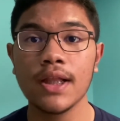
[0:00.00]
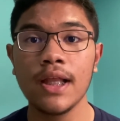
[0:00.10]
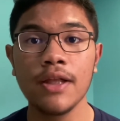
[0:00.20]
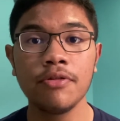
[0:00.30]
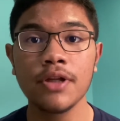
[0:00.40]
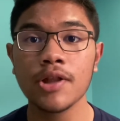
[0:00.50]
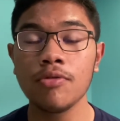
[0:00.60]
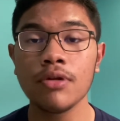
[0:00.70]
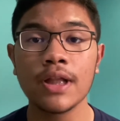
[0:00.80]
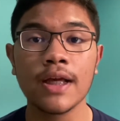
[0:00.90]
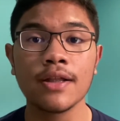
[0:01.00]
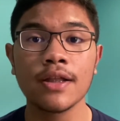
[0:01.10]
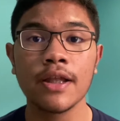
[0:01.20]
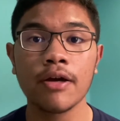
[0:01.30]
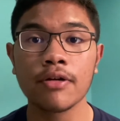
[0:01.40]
they do not look like that they are